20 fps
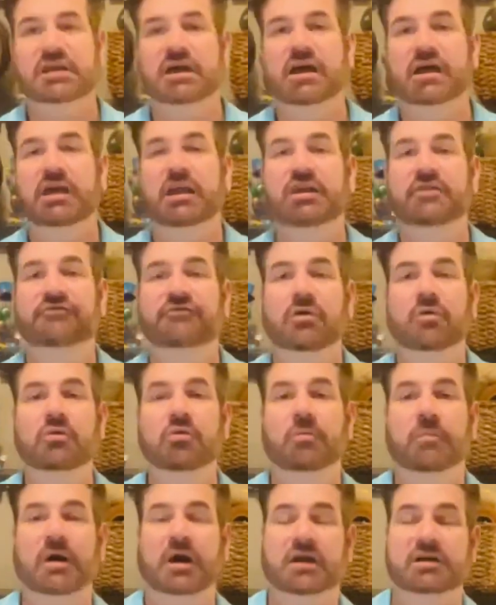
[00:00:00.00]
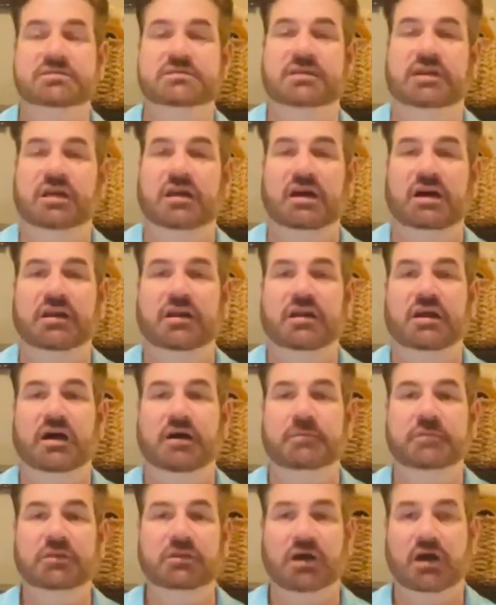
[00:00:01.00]
a photo box that I got at
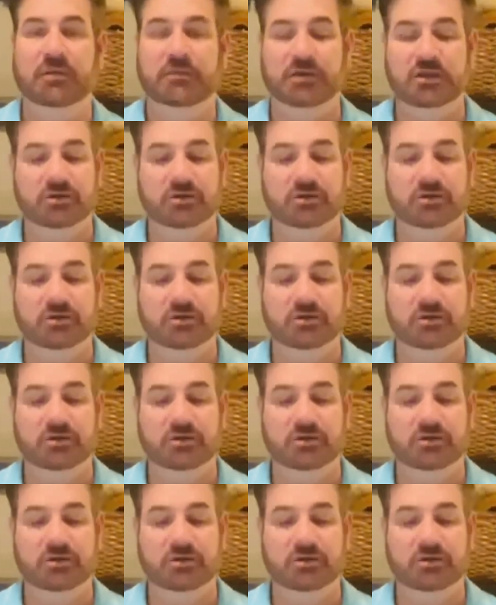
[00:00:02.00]
Hobby Lobby,